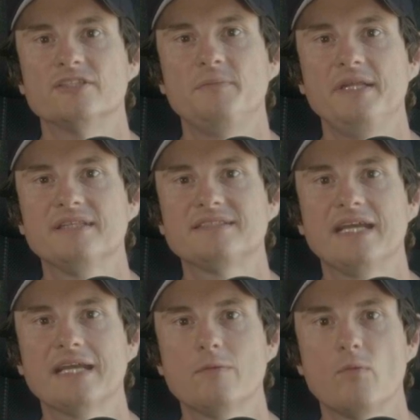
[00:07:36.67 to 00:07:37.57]
To be the
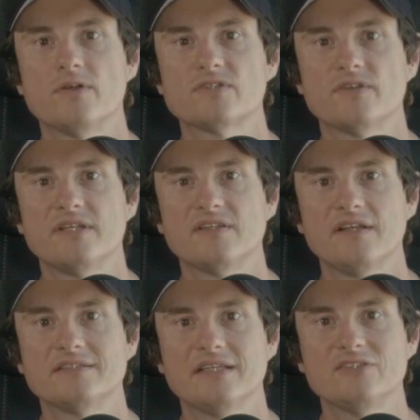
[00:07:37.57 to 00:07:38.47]
second worst on this
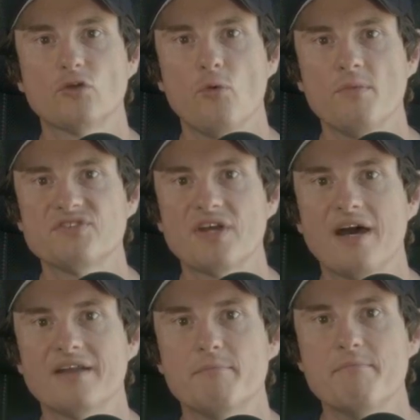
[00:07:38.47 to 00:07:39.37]
list is almost
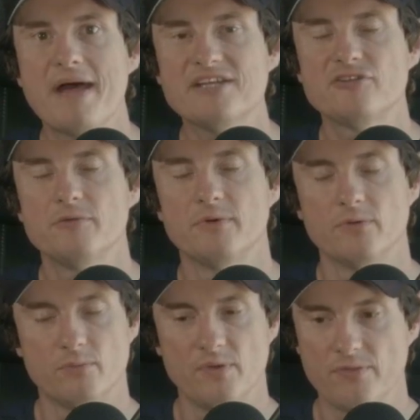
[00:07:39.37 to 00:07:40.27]

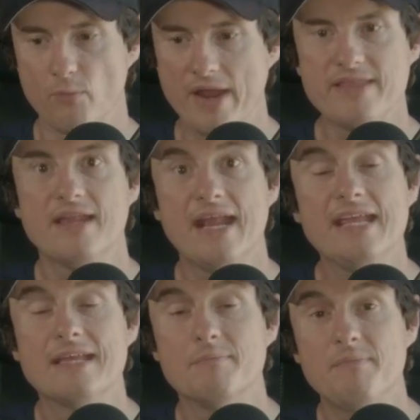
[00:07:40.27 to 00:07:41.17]
unimaginable with the way that
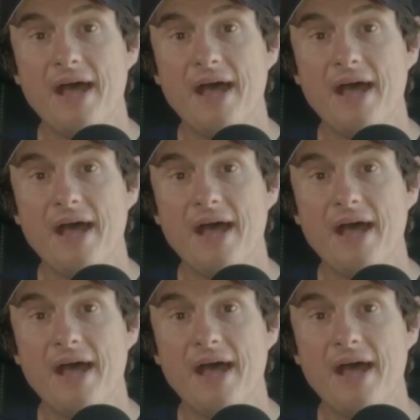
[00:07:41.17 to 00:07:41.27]
he can